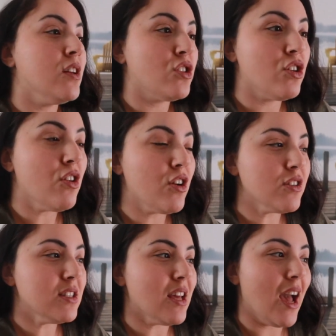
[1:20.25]
to
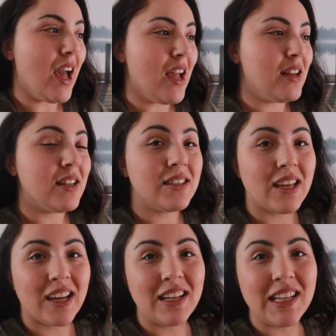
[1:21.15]
nurse, and
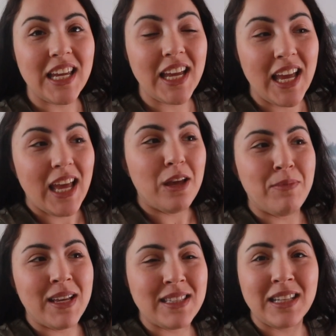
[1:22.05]
secondly, it
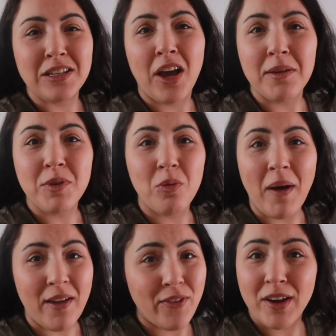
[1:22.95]
makes the time go
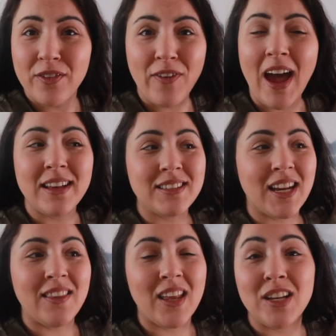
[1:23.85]
by very fast,
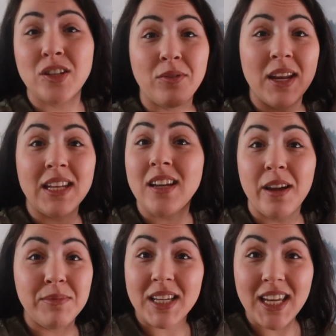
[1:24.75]
and then it's already
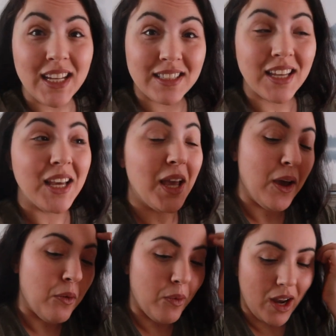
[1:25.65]
time to eat
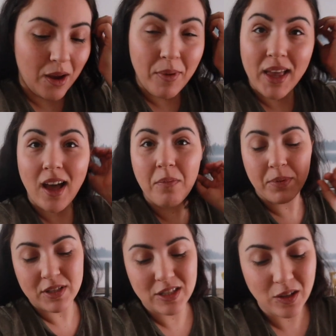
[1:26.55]
when I wake
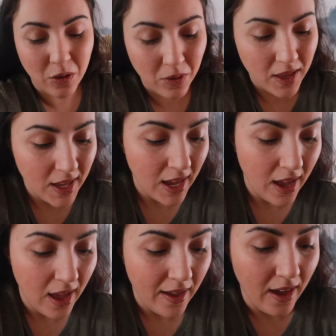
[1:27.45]
up. So
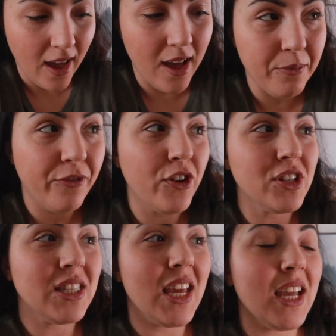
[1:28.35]
um,
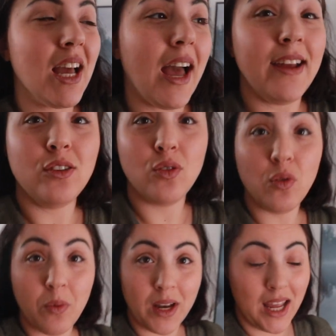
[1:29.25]
first thing I do
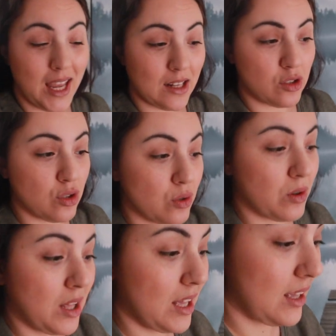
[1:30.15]
when I get
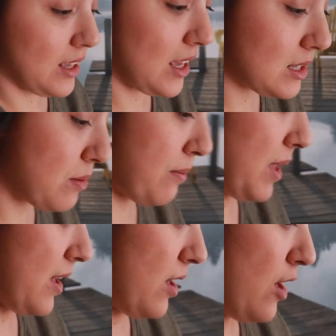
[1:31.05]
to, yes, mommy.